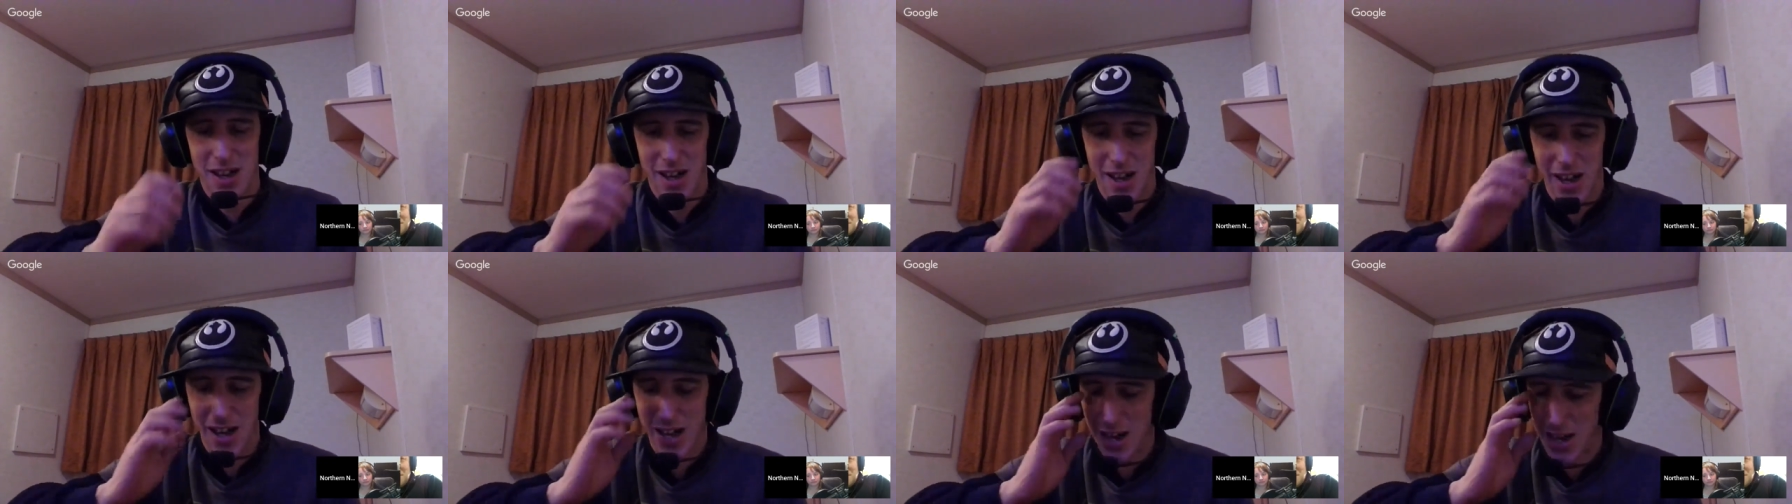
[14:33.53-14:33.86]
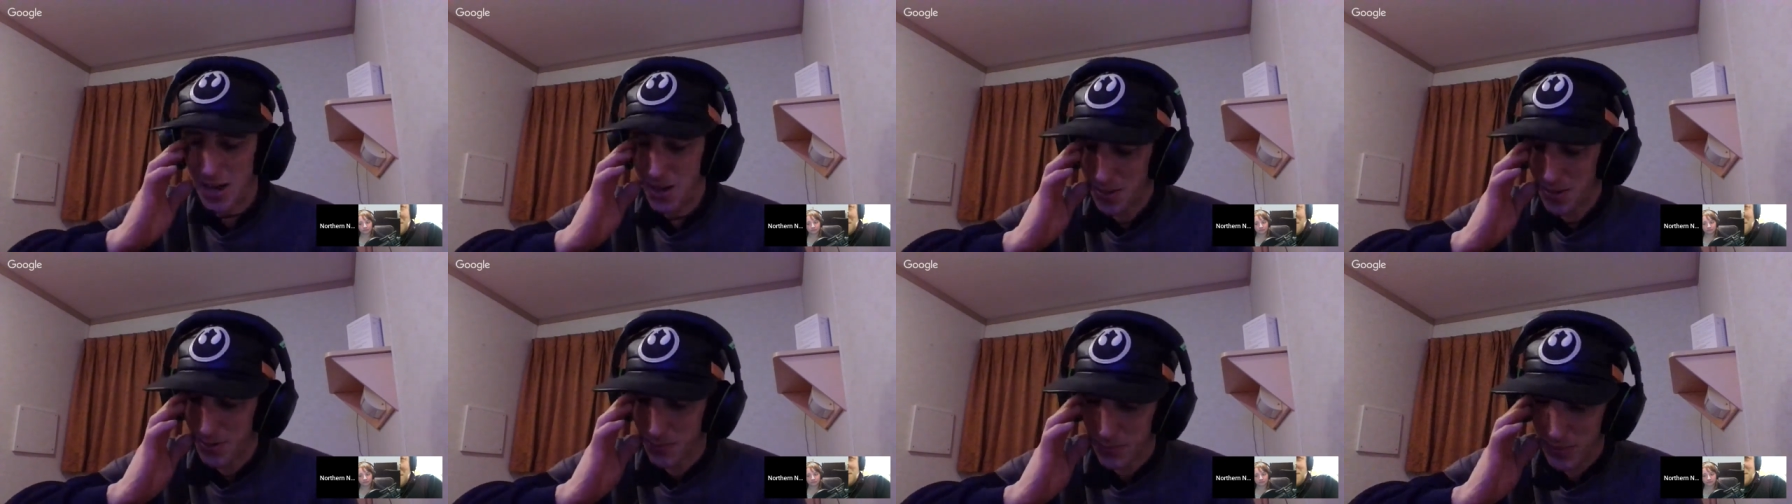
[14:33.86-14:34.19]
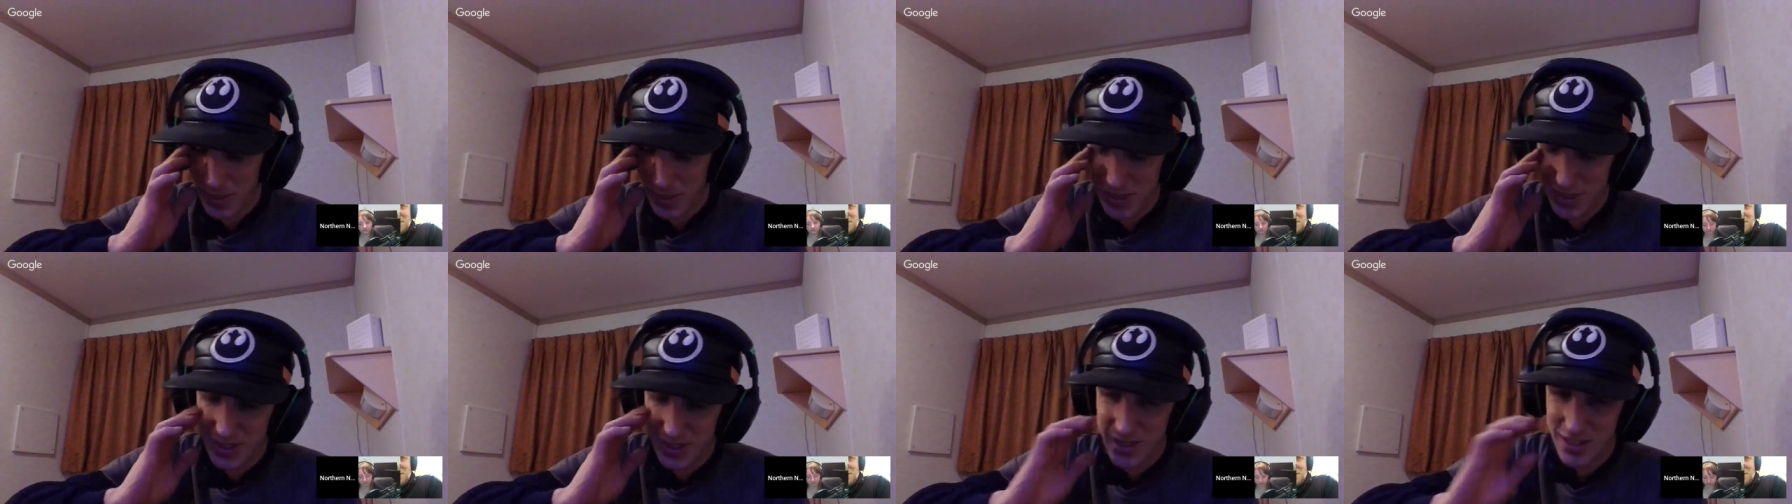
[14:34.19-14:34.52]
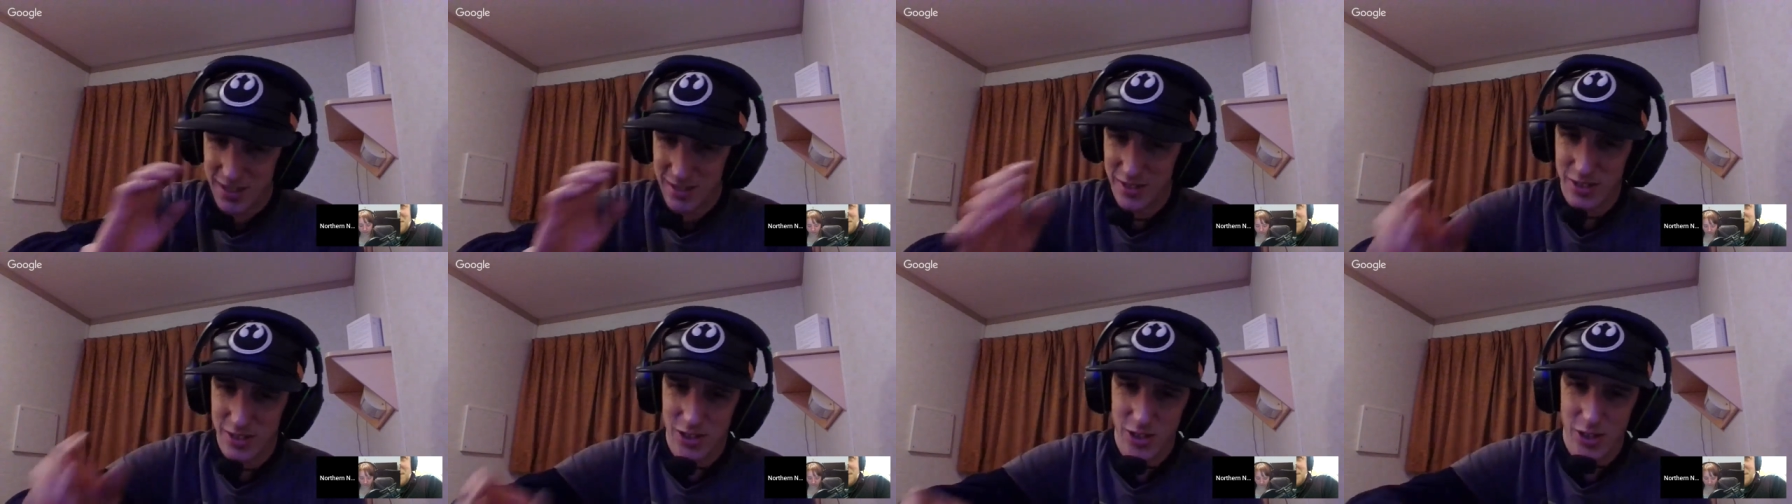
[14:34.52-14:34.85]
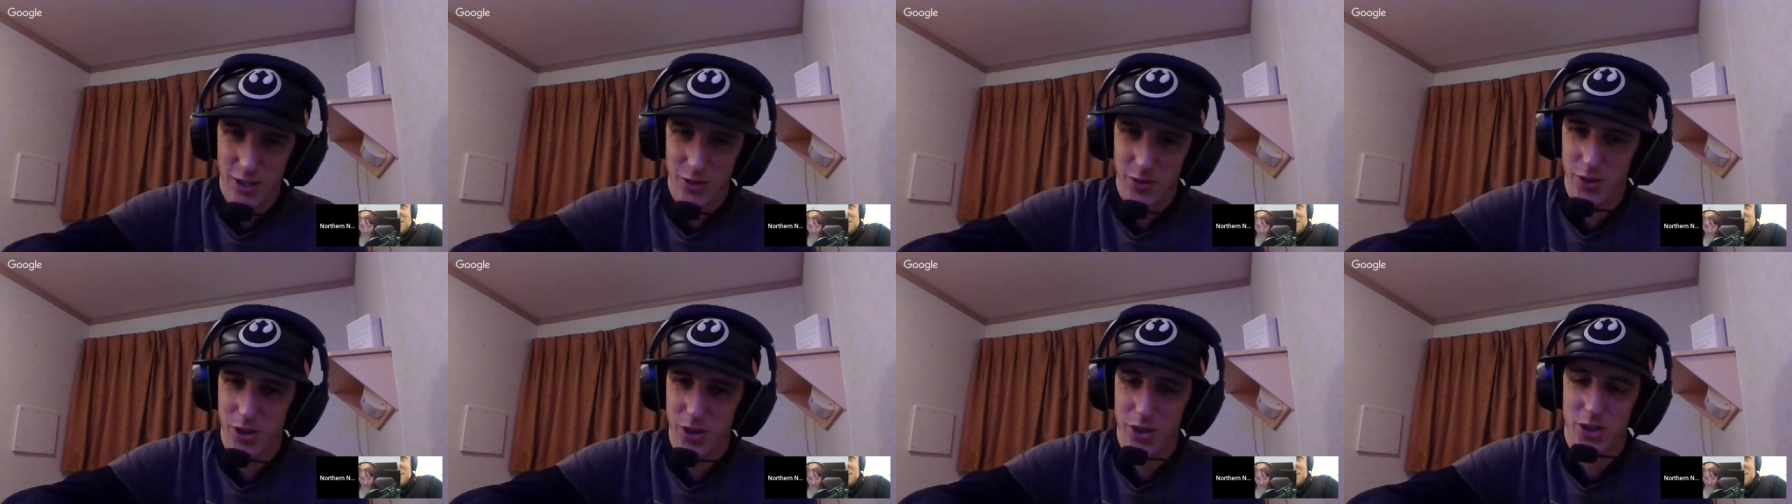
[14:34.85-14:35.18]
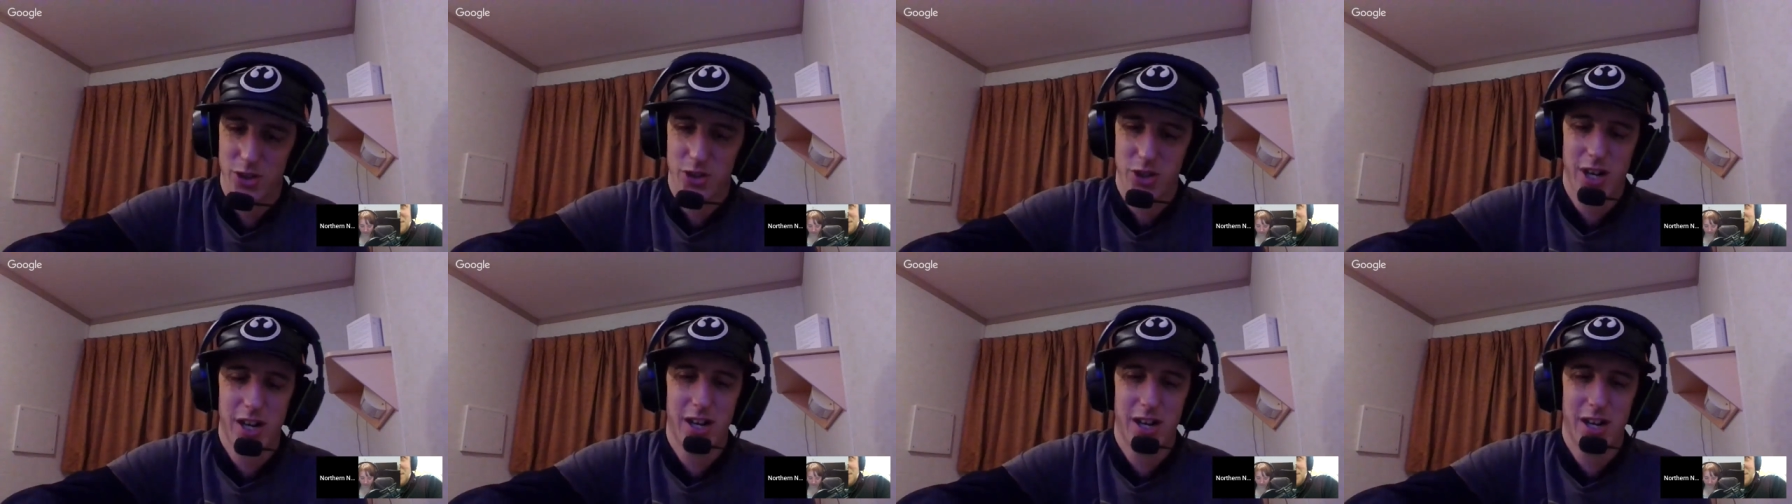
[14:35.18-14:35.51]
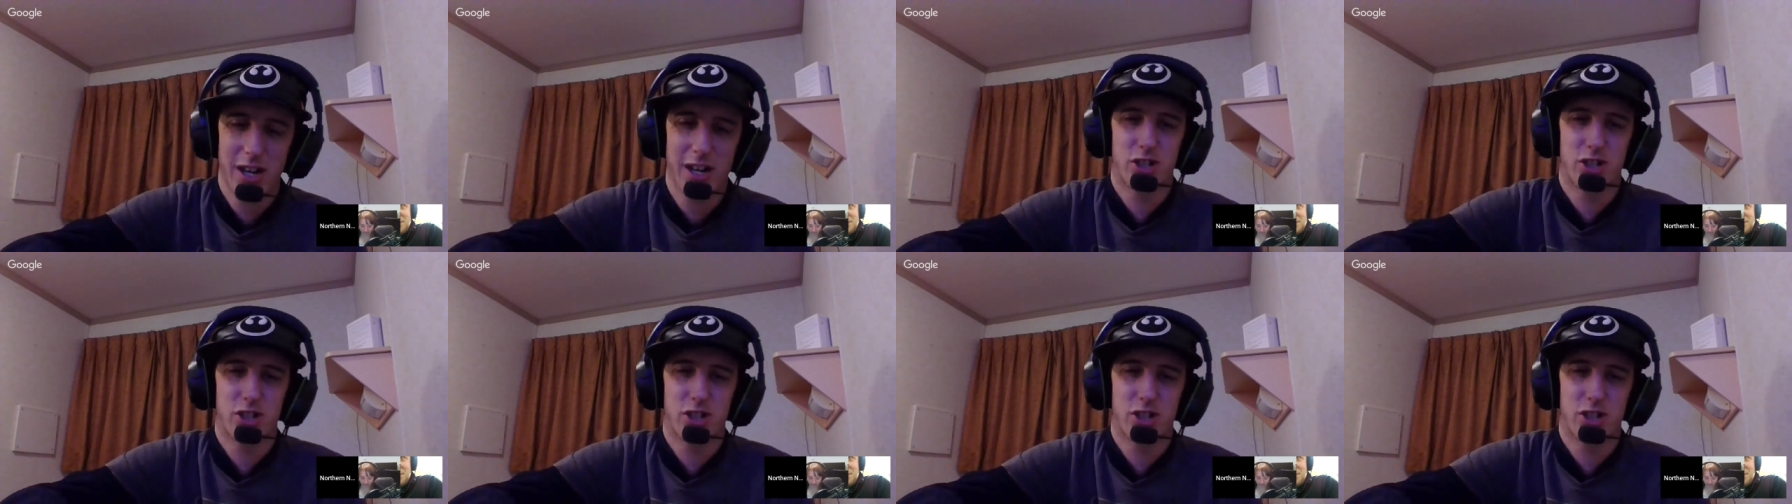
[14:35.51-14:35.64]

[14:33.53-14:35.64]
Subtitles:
because you're trying